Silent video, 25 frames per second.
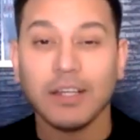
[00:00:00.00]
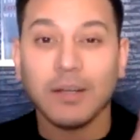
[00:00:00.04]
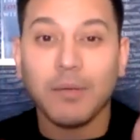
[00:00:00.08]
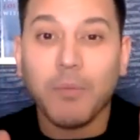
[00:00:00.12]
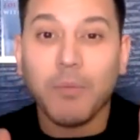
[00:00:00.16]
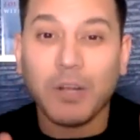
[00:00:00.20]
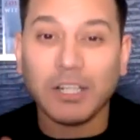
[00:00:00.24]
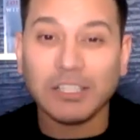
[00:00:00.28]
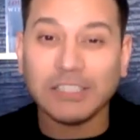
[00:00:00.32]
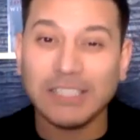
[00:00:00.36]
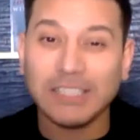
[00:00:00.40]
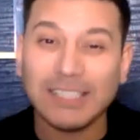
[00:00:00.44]

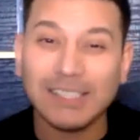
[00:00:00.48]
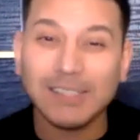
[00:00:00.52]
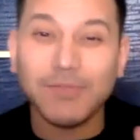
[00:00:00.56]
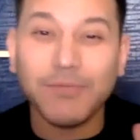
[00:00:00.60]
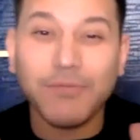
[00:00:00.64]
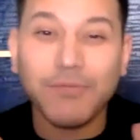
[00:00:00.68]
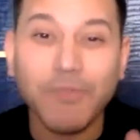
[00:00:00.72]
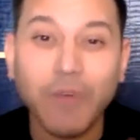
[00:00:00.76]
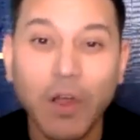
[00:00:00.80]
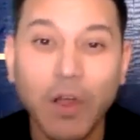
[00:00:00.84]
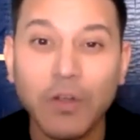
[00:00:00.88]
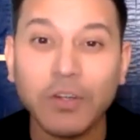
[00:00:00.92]
What she's
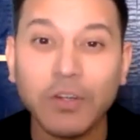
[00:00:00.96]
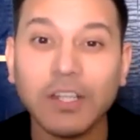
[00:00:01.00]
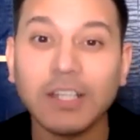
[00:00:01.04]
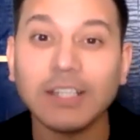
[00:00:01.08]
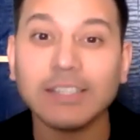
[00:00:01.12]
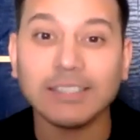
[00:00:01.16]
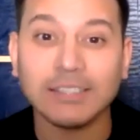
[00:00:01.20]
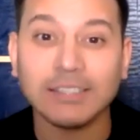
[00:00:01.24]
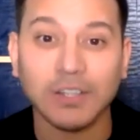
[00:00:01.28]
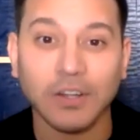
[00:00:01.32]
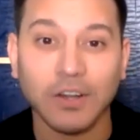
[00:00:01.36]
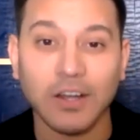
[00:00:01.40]

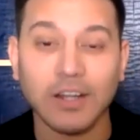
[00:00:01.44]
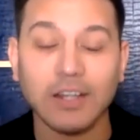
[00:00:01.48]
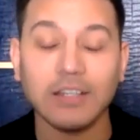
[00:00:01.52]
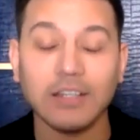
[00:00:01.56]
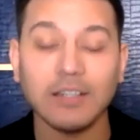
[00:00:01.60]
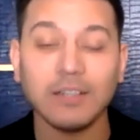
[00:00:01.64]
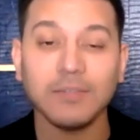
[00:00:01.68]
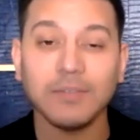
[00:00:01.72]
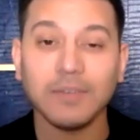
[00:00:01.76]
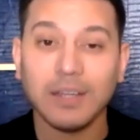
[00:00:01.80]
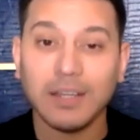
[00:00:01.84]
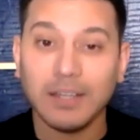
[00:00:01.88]
focused
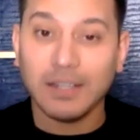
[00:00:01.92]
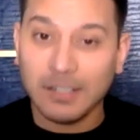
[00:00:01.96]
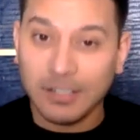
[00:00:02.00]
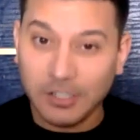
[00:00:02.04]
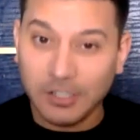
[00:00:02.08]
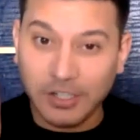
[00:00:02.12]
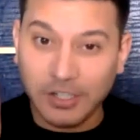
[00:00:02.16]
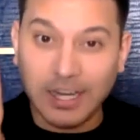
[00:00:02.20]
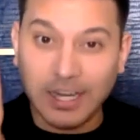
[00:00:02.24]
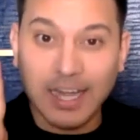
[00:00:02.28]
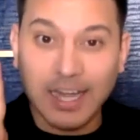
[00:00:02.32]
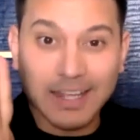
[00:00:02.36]
on,
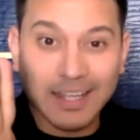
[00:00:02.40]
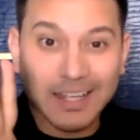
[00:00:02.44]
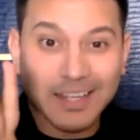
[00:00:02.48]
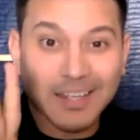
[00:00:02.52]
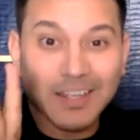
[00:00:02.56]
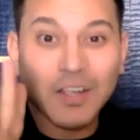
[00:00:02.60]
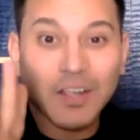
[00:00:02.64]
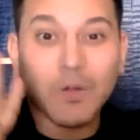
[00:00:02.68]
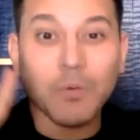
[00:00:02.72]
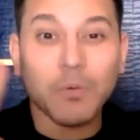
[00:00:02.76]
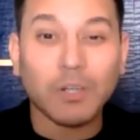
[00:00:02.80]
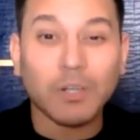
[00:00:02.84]
you get
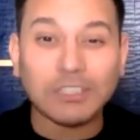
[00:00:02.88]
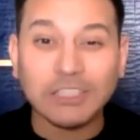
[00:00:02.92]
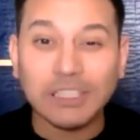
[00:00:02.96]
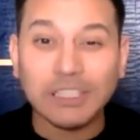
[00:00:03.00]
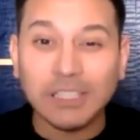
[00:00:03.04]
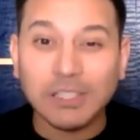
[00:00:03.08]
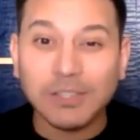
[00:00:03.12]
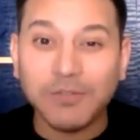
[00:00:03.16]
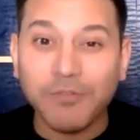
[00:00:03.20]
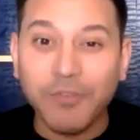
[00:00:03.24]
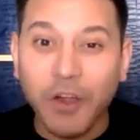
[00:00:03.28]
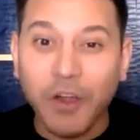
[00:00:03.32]
it? What
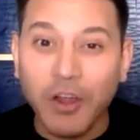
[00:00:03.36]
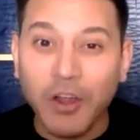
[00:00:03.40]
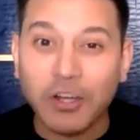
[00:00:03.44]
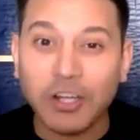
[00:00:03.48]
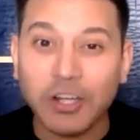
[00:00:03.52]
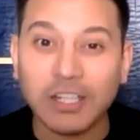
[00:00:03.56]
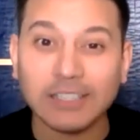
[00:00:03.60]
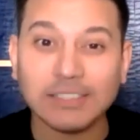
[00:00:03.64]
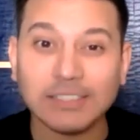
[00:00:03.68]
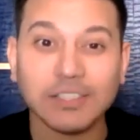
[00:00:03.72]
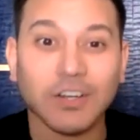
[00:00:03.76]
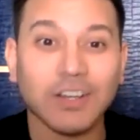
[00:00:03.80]
she's
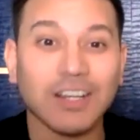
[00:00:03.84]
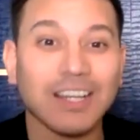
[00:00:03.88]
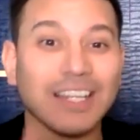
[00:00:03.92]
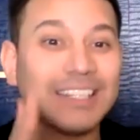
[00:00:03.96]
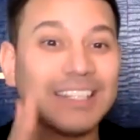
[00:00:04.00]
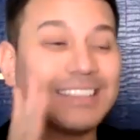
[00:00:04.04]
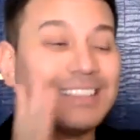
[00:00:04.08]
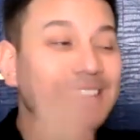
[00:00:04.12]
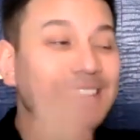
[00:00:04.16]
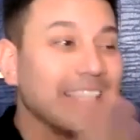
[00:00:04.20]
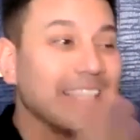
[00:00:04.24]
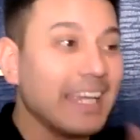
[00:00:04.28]
focused on
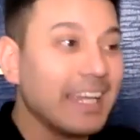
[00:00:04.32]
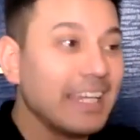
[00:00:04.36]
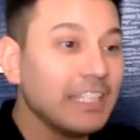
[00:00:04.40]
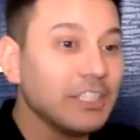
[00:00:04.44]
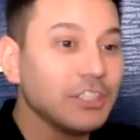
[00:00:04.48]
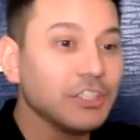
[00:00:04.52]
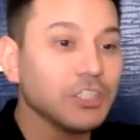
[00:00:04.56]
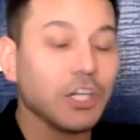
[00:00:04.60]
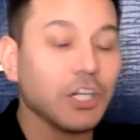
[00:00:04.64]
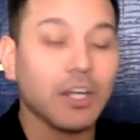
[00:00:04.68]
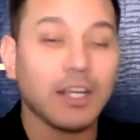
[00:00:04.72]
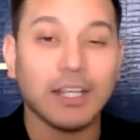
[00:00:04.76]
is
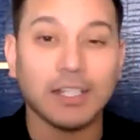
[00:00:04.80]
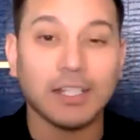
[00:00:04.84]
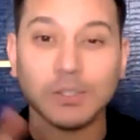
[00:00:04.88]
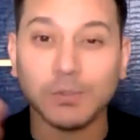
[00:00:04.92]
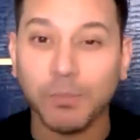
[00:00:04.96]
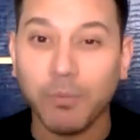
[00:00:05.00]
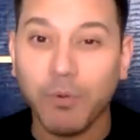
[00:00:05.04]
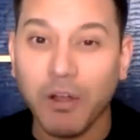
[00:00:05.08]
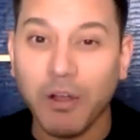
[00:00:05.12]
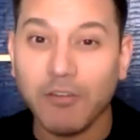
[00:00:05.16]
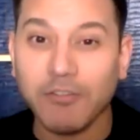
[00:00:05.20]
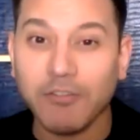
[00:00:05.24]
danger,
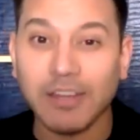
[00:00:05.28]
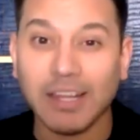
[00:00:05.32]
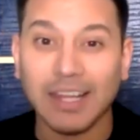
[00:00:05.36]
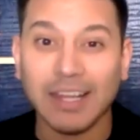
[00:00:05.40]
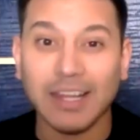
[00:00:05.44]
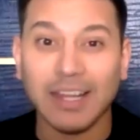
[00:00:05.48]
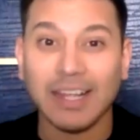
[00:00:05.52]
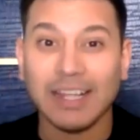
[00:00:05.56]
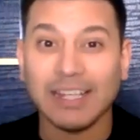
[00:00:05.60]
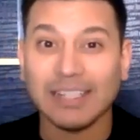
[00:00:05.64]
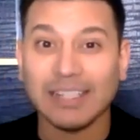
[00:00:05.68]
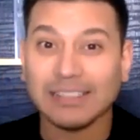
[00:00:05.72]
is
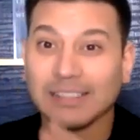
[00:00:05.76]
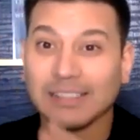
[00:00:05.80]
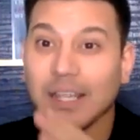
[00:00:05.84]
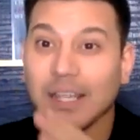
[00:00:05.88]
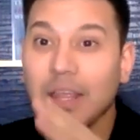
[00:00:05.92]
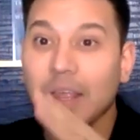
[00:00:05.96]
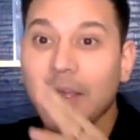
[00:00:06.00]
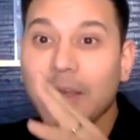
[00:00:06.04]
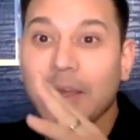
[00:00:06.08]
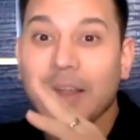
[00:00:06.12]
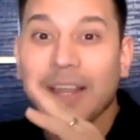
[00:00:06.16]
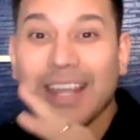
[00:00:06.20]
worry, is
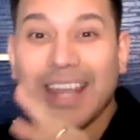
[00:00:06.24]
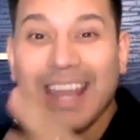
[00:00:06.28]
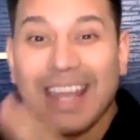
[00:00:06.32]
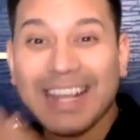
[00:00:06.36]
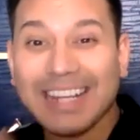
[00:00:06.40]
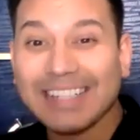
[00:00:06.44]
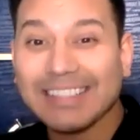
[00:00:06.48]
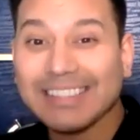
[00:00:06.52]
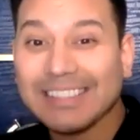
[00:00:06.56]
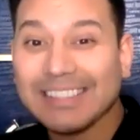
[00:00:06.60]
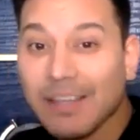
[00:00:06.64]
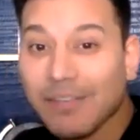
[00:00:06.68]

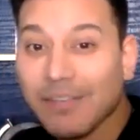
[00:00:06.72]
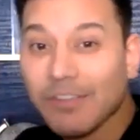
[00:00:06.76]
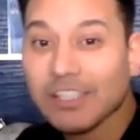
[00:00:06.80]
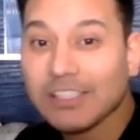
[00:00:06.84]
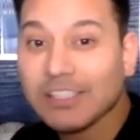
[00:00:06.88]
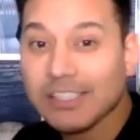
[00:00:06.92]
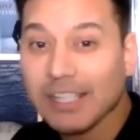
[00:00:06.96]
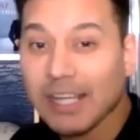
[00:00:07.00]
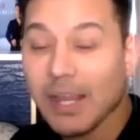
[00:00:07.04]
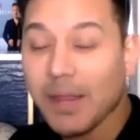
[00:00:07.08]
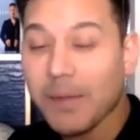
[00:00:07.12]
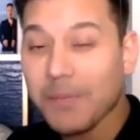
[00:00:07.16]

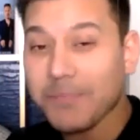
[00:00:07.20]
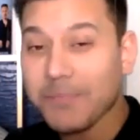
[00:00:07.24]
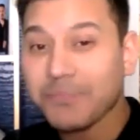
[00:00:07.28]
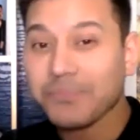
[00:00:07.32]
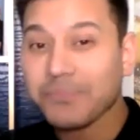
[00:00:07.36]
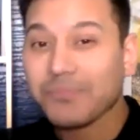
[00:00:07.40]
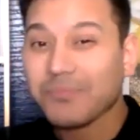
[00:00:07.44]
negativity.